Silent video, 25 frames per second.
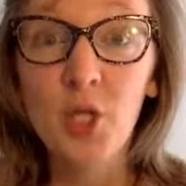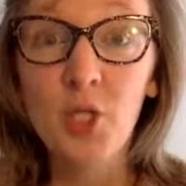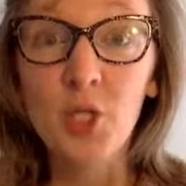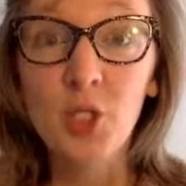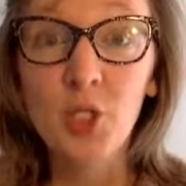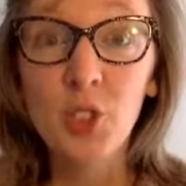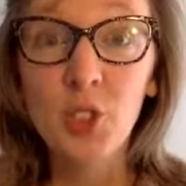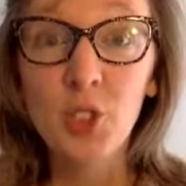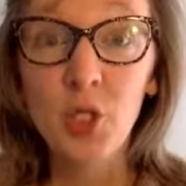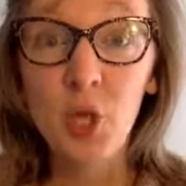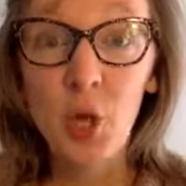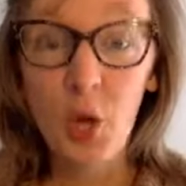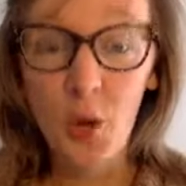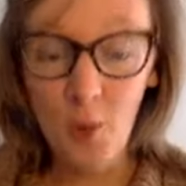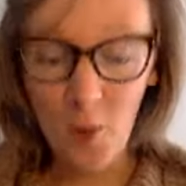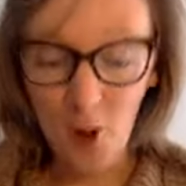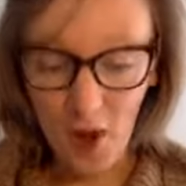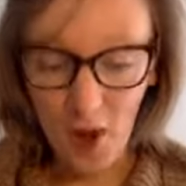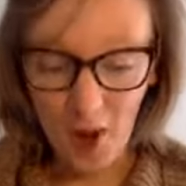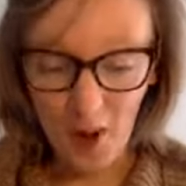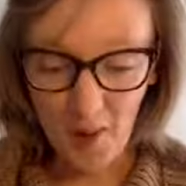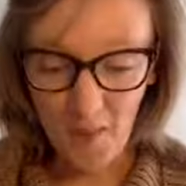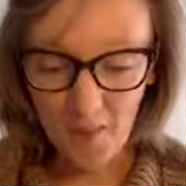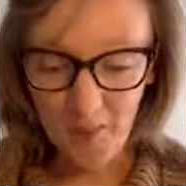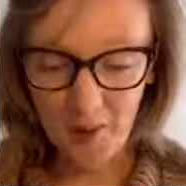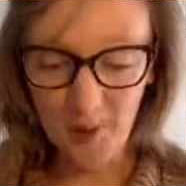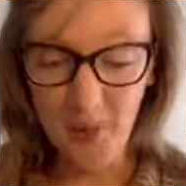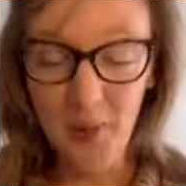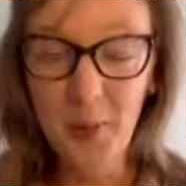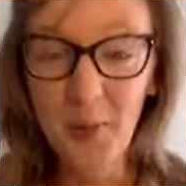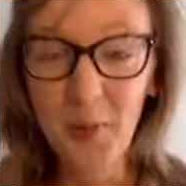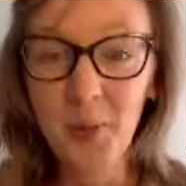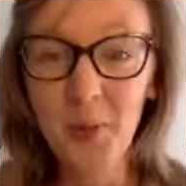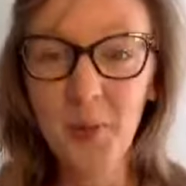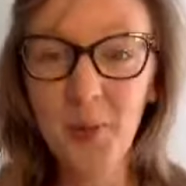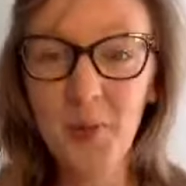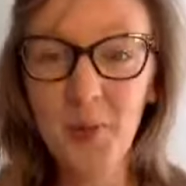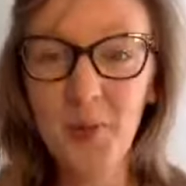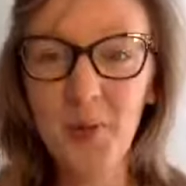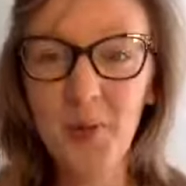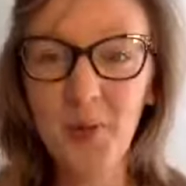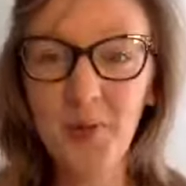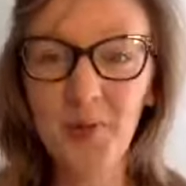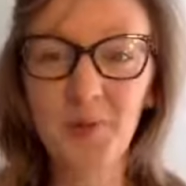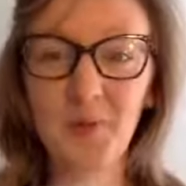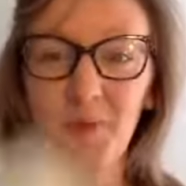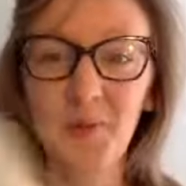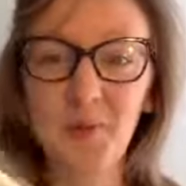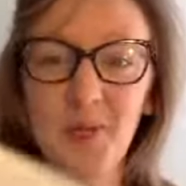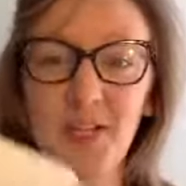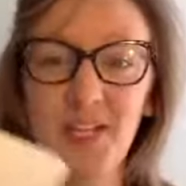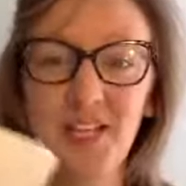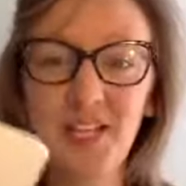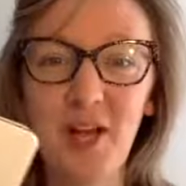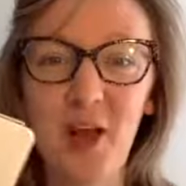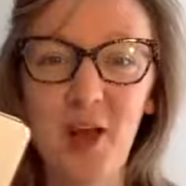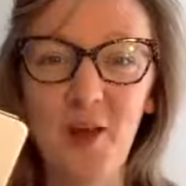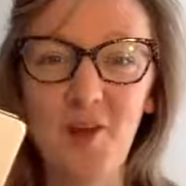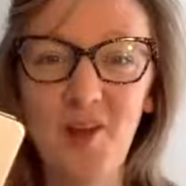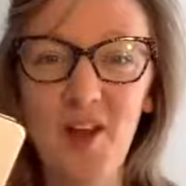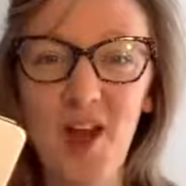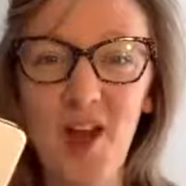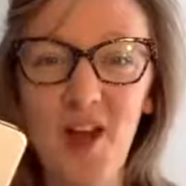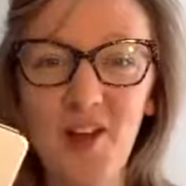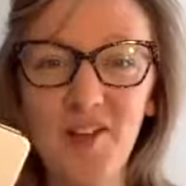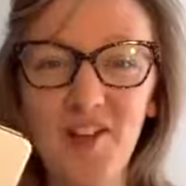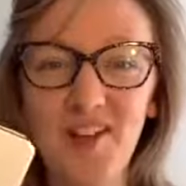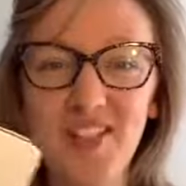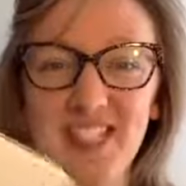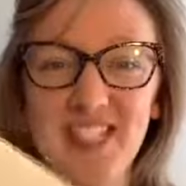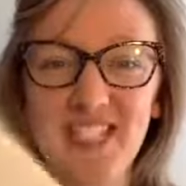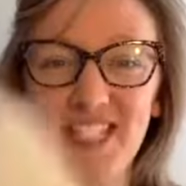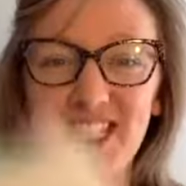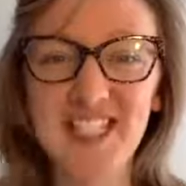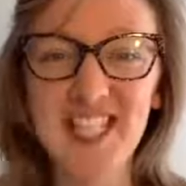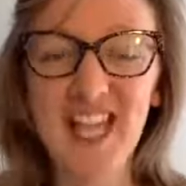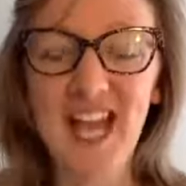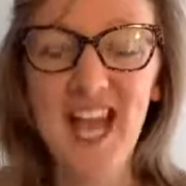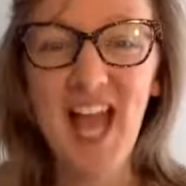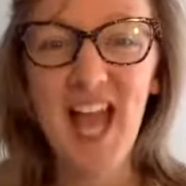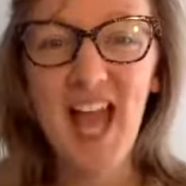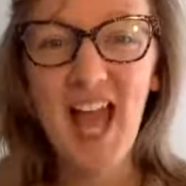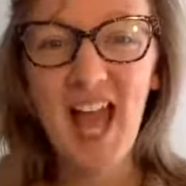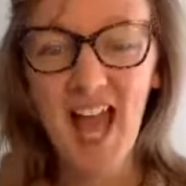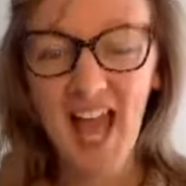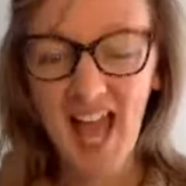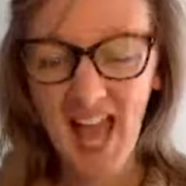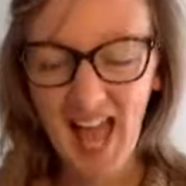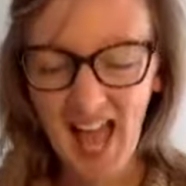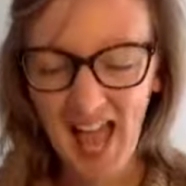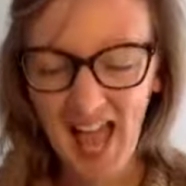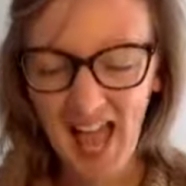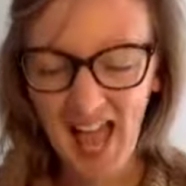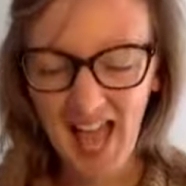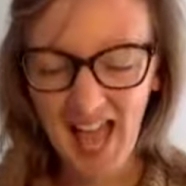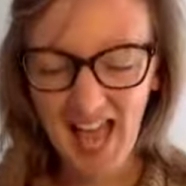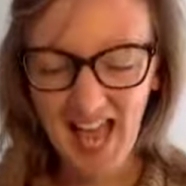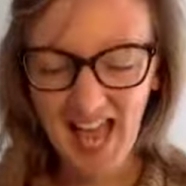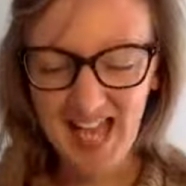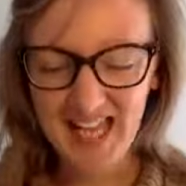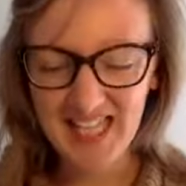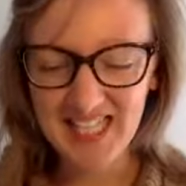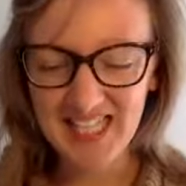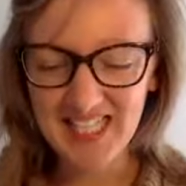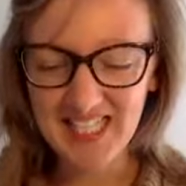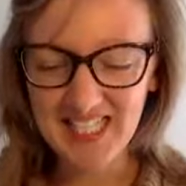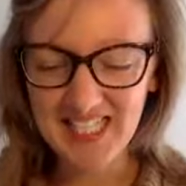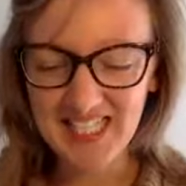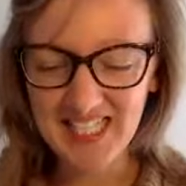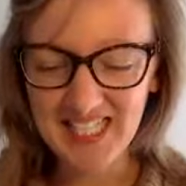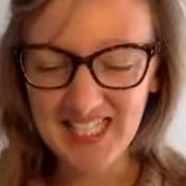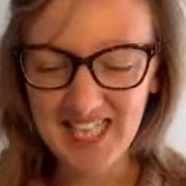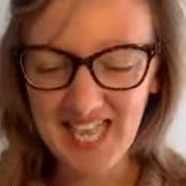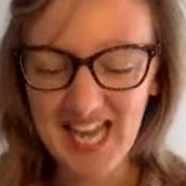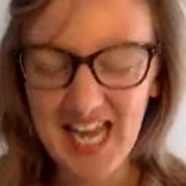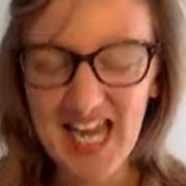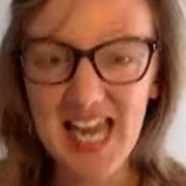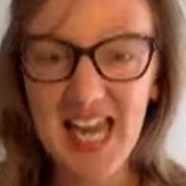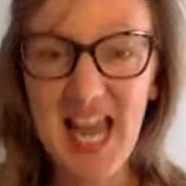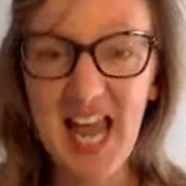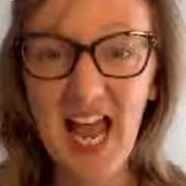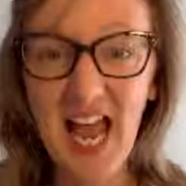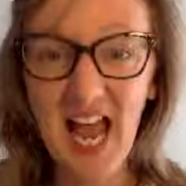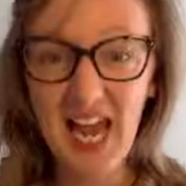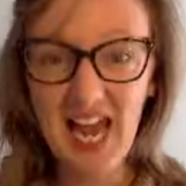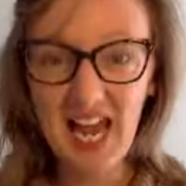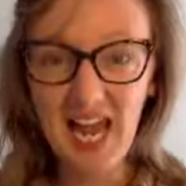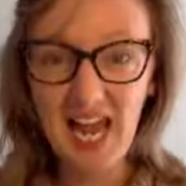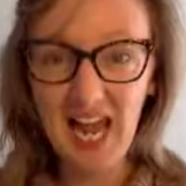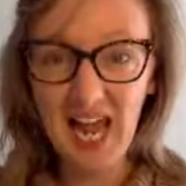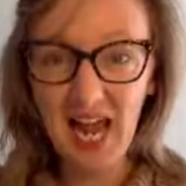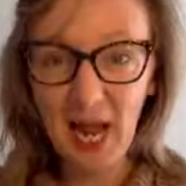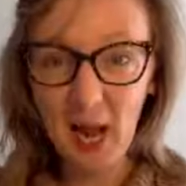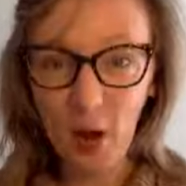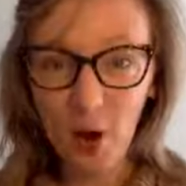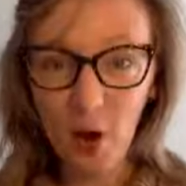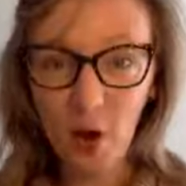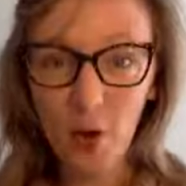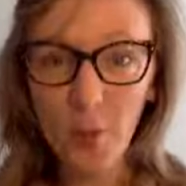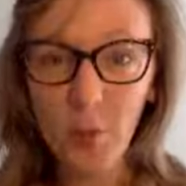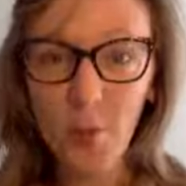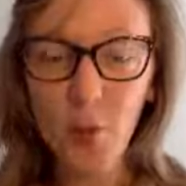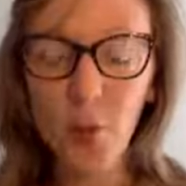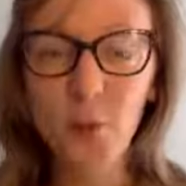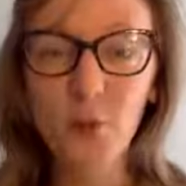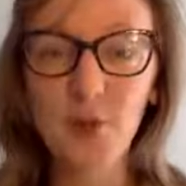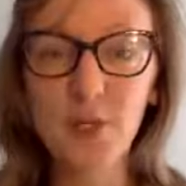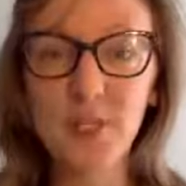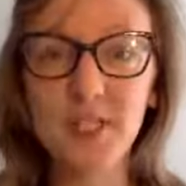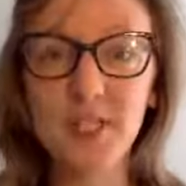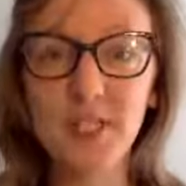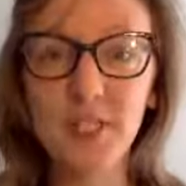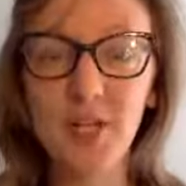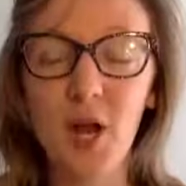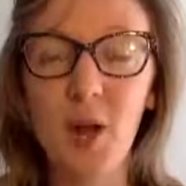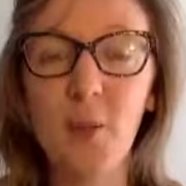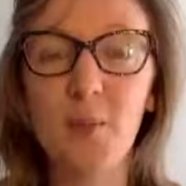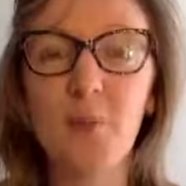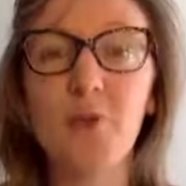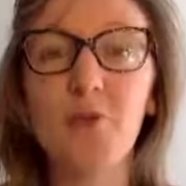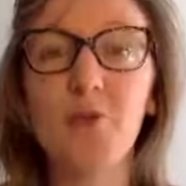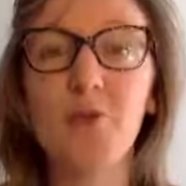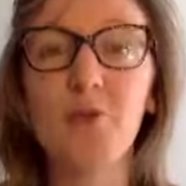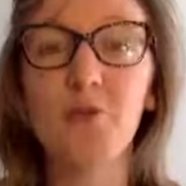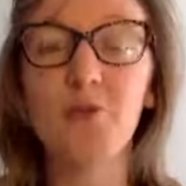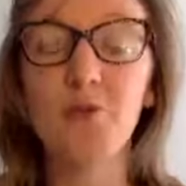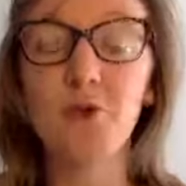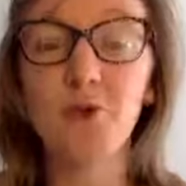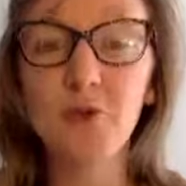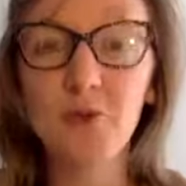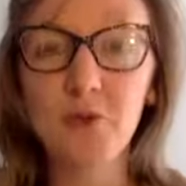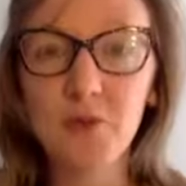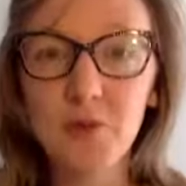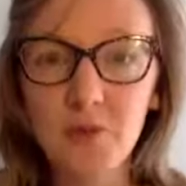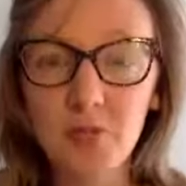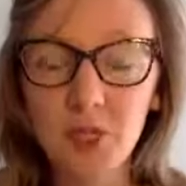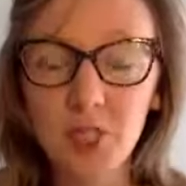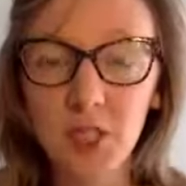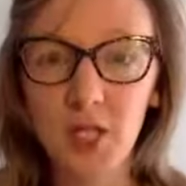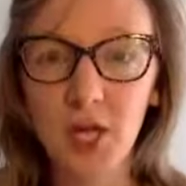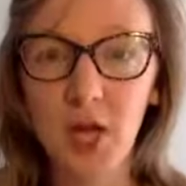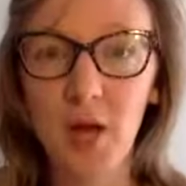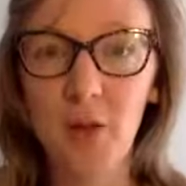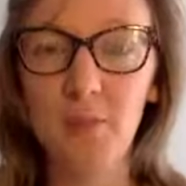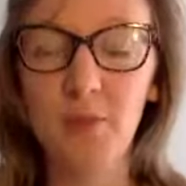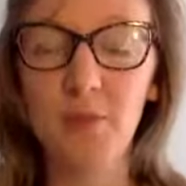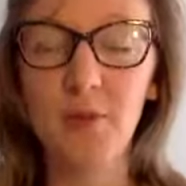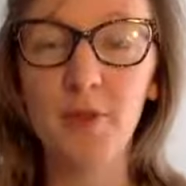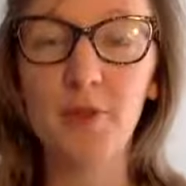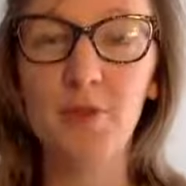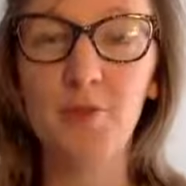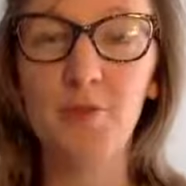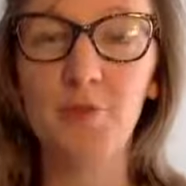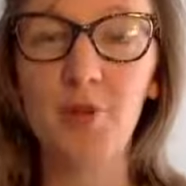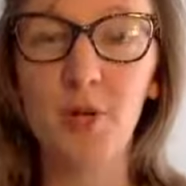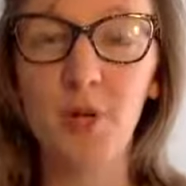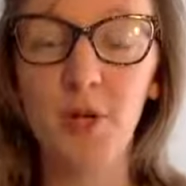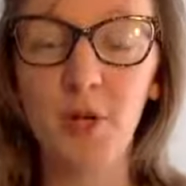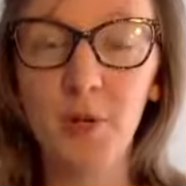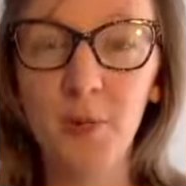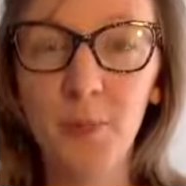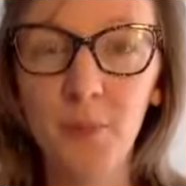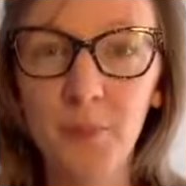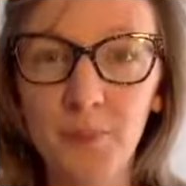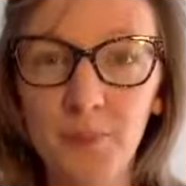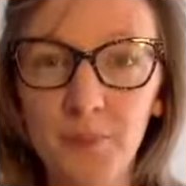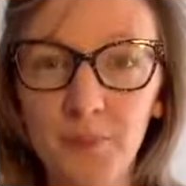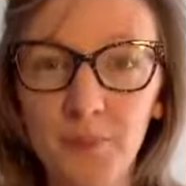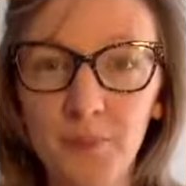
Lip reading: show up with no notes, and allow what wants to come through to come through,